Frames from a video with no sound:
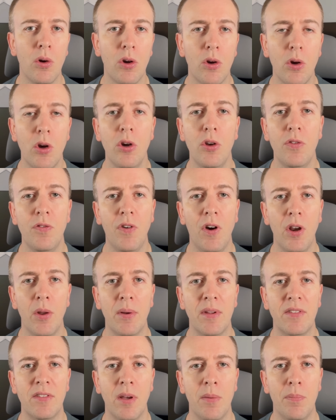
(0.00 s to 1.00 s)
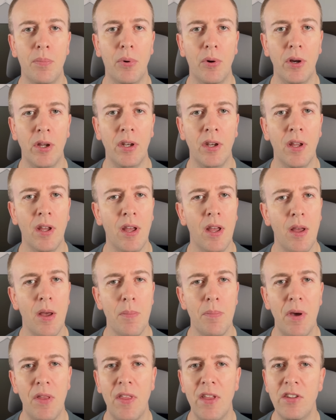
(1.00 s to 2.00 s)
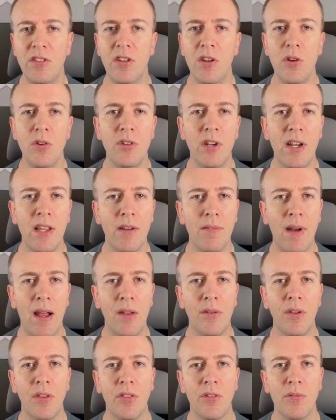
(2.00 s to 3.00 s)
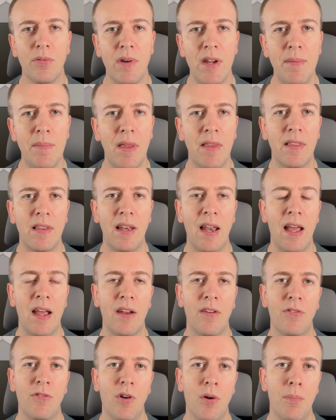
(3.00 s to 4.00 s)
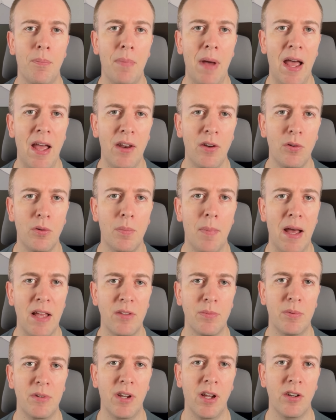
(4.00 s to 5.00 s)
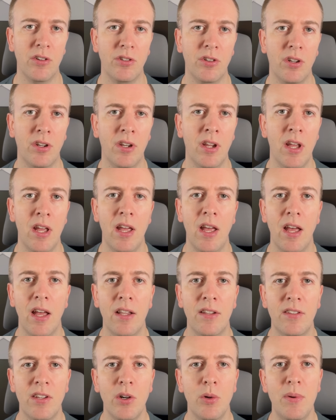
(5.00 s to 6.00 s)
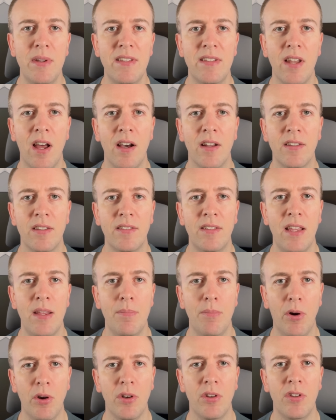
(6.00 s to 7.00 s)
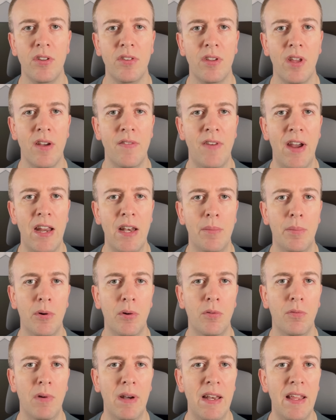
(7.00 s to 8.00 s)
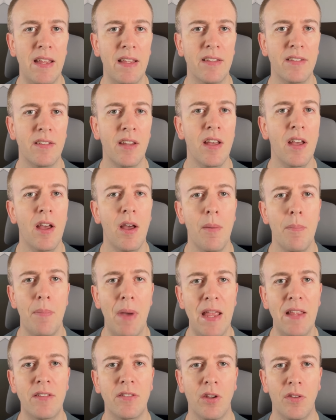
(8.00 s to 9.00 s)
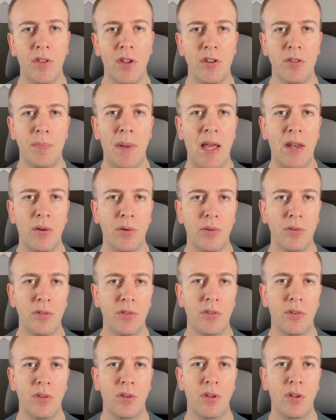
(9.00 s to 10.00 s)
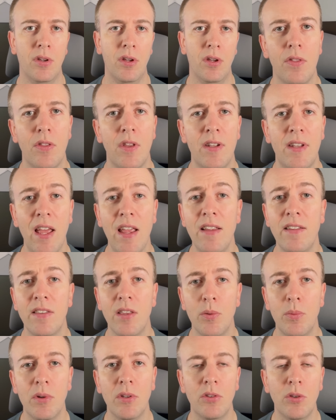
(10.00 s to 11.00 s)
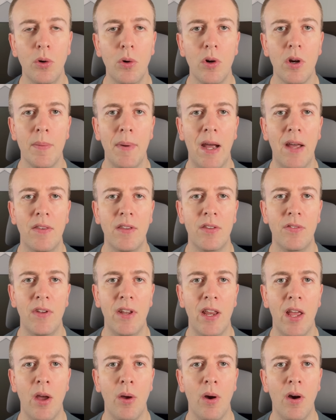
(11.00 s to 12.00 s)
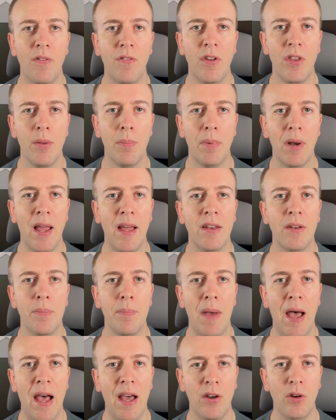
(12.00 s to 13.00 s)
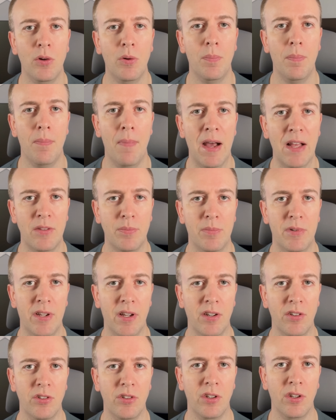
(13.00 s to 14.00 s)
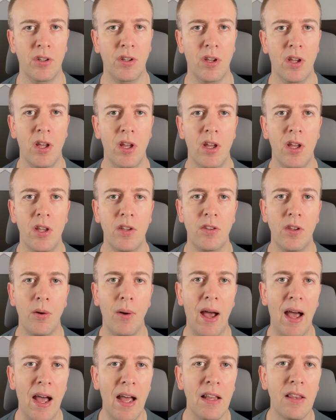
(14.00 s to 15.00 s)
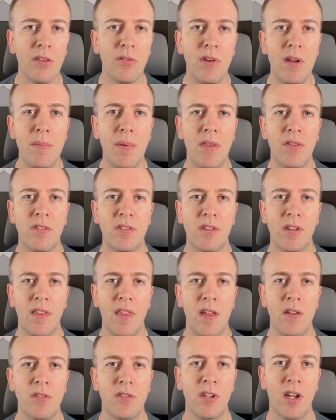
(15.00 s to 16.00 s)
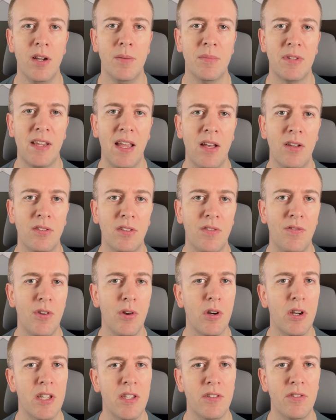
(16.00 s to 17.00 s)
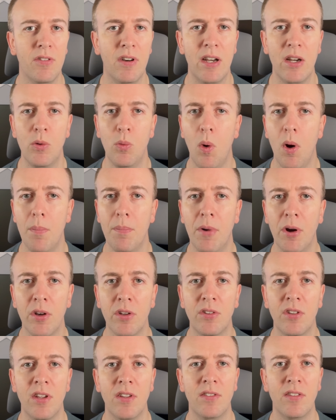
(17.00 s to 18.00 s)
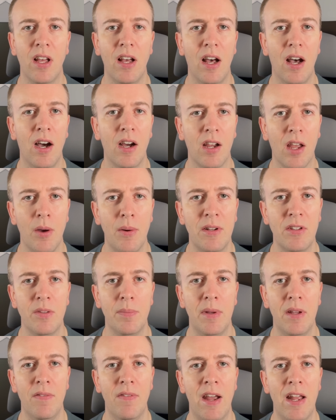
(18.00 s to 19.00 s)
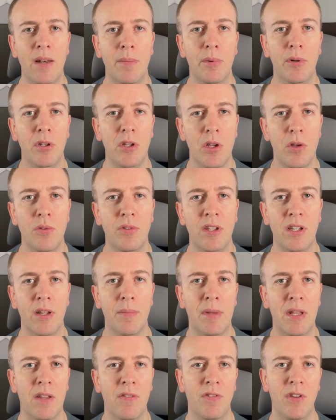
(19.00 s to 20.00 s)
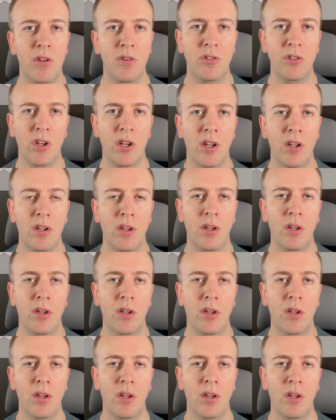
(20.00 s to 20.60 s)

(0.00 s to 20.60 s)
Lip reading: could follow at some point, but there's usually around a 3-month lag from panel mass production until we start to see monitors available released based on those panels. The dates that we'll talk about in this video are for the planned panel mass production, so add 3 months to those timescales if you're considering what monitors are going to be available using them in the future.